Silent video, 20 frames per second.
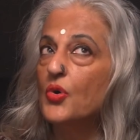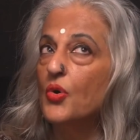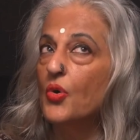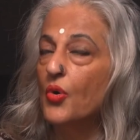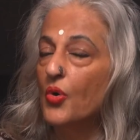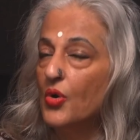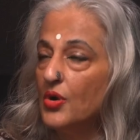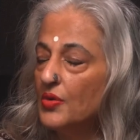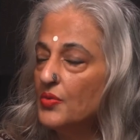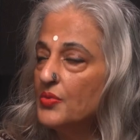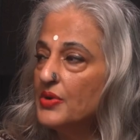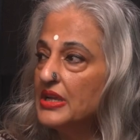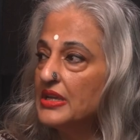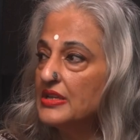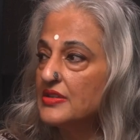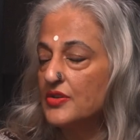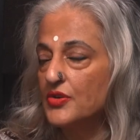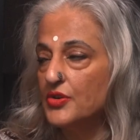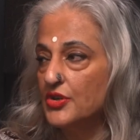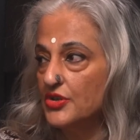
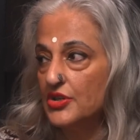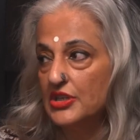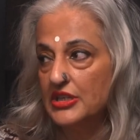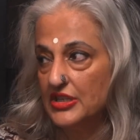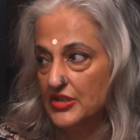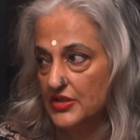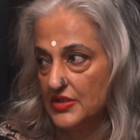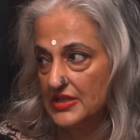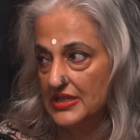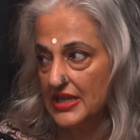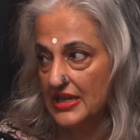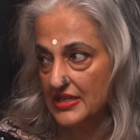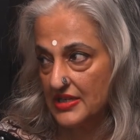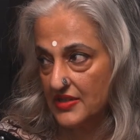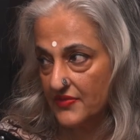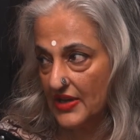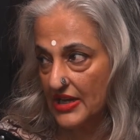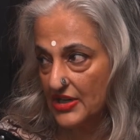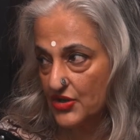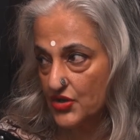always going to lead to
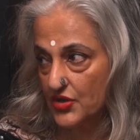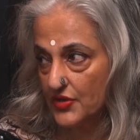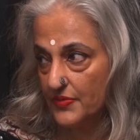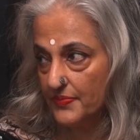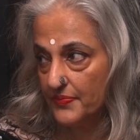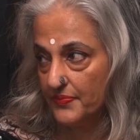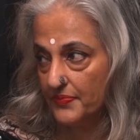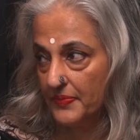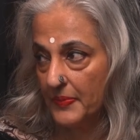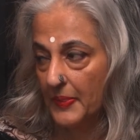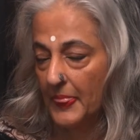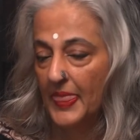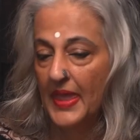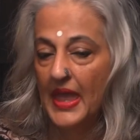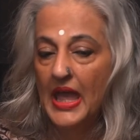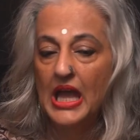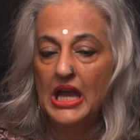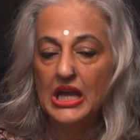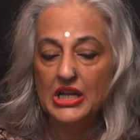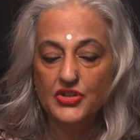satisfaction.
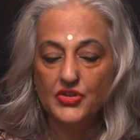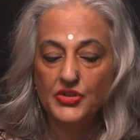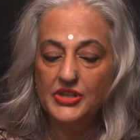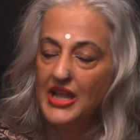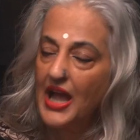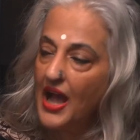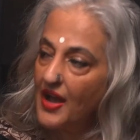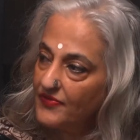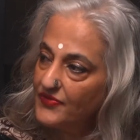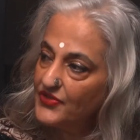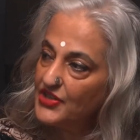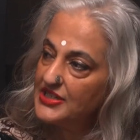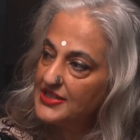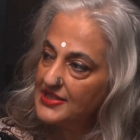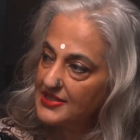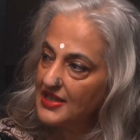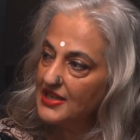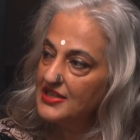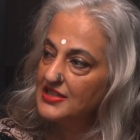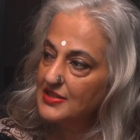So the average
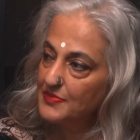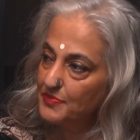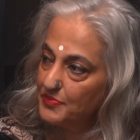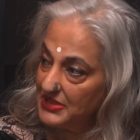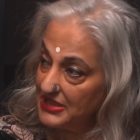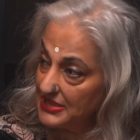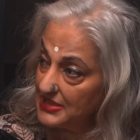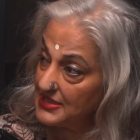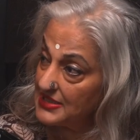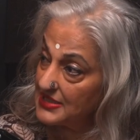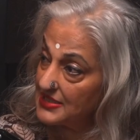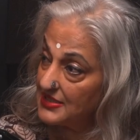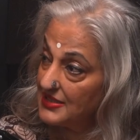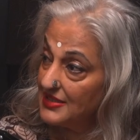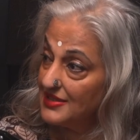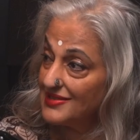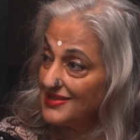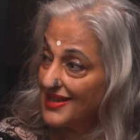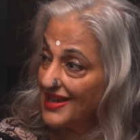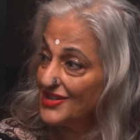size penis
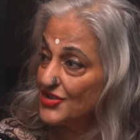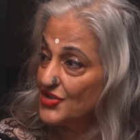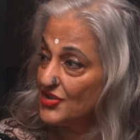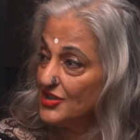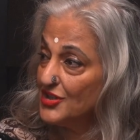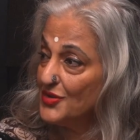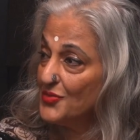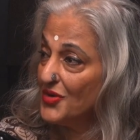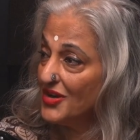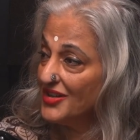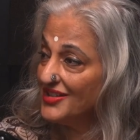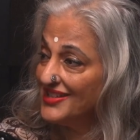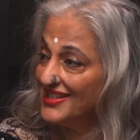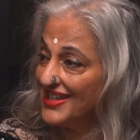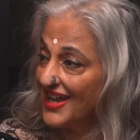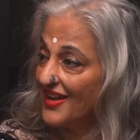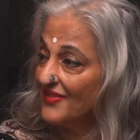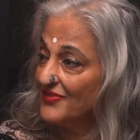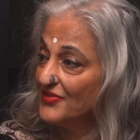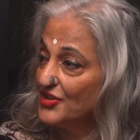is actually what the
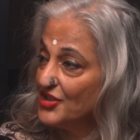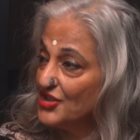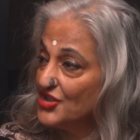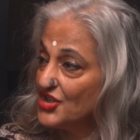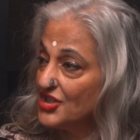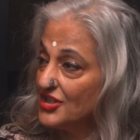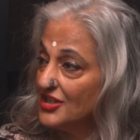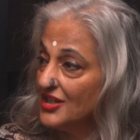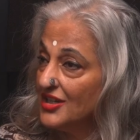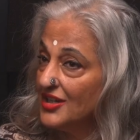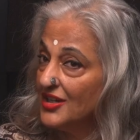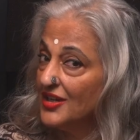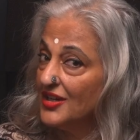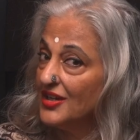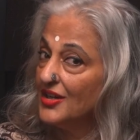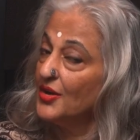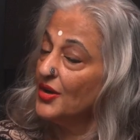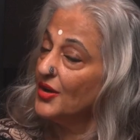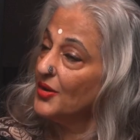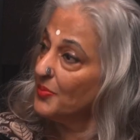average
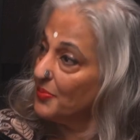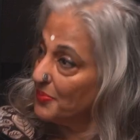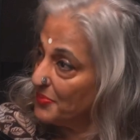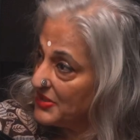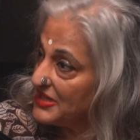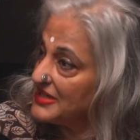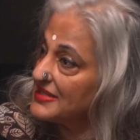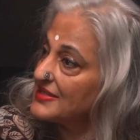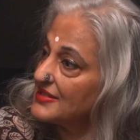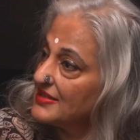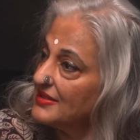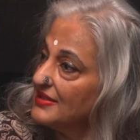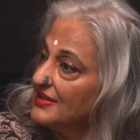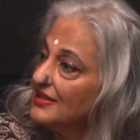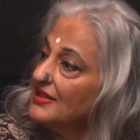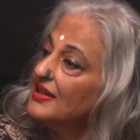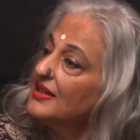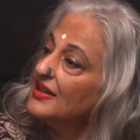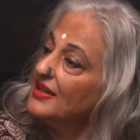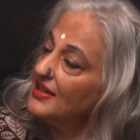person
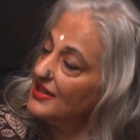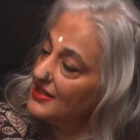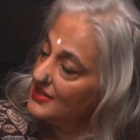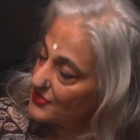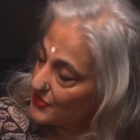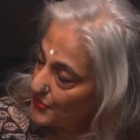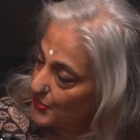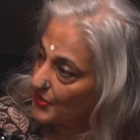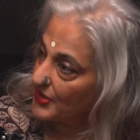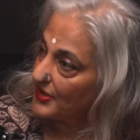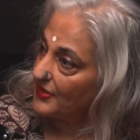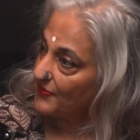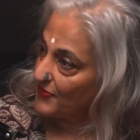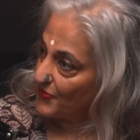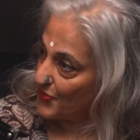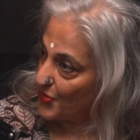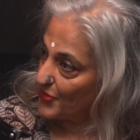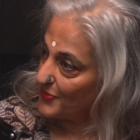is looking for.